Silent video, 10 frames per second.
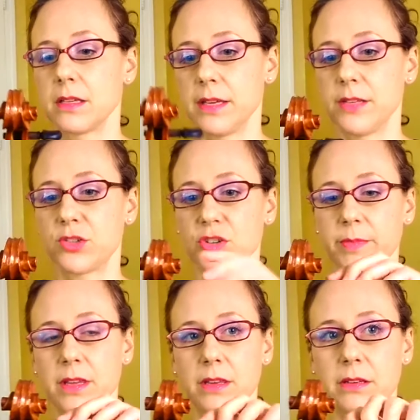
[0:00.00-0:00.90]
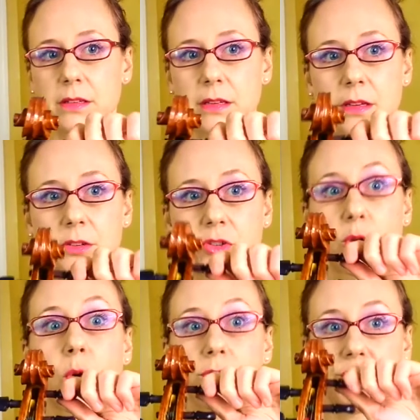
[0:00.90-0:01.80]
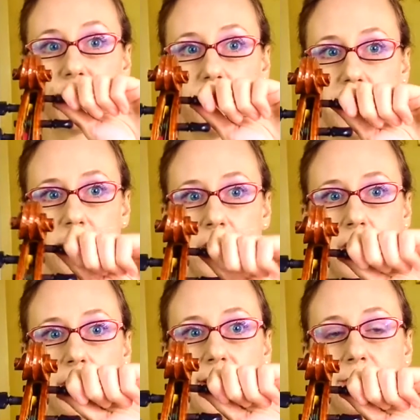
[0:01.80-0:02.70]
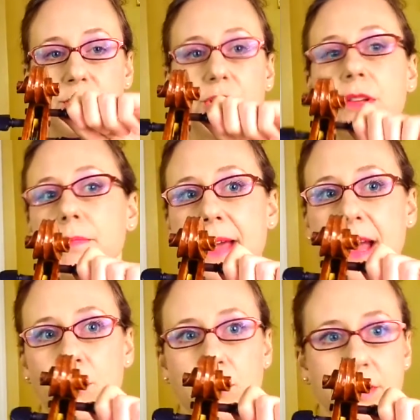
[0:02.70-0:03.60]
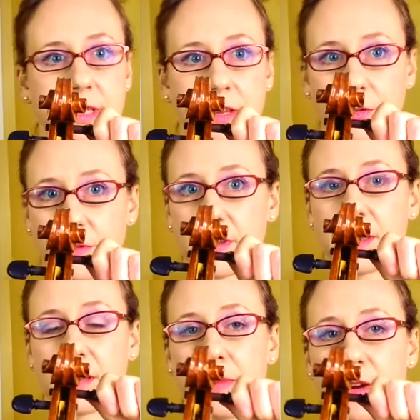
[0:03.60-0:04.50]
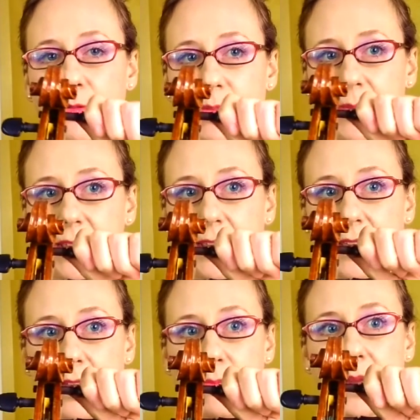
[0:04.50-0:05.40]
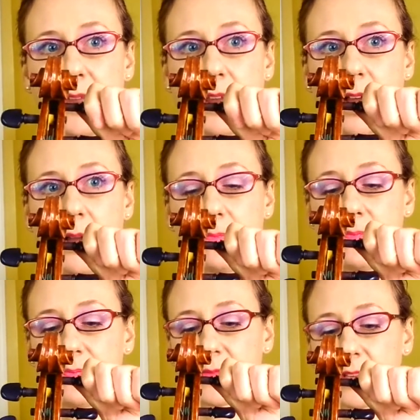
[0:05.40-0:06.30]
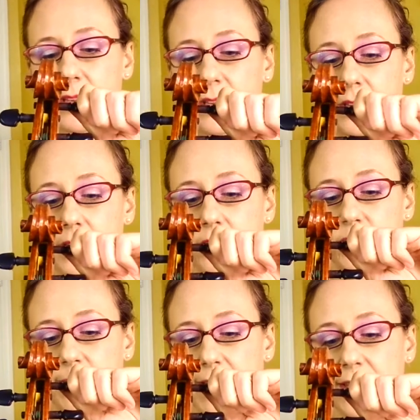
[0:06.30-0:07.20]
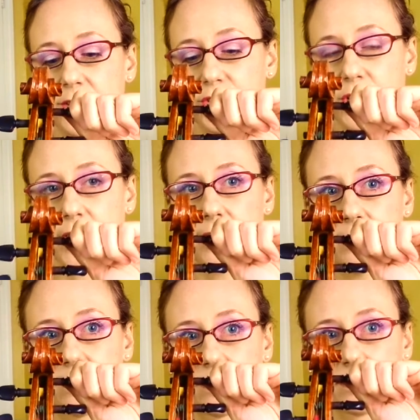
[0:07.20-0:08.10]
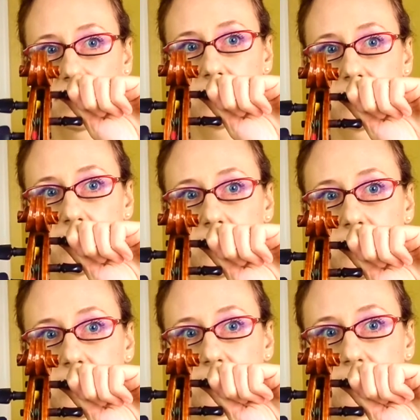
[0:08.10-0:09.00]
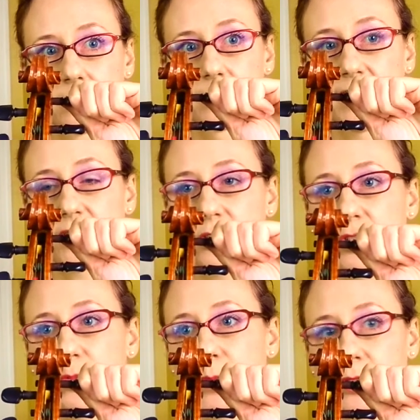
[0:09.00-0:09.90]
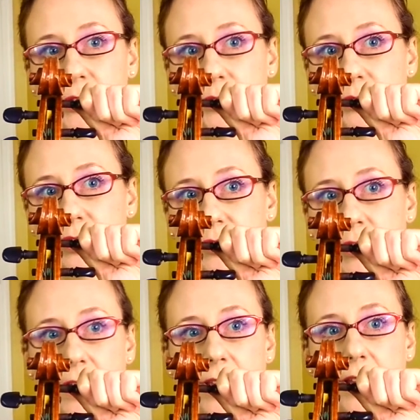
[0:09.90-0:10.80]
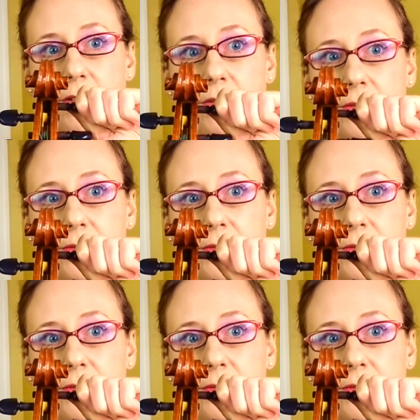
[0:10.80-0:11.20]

instrument towards you here, and I'm tuning backwards, so bear with me. But here's my A string. It's super loose right now.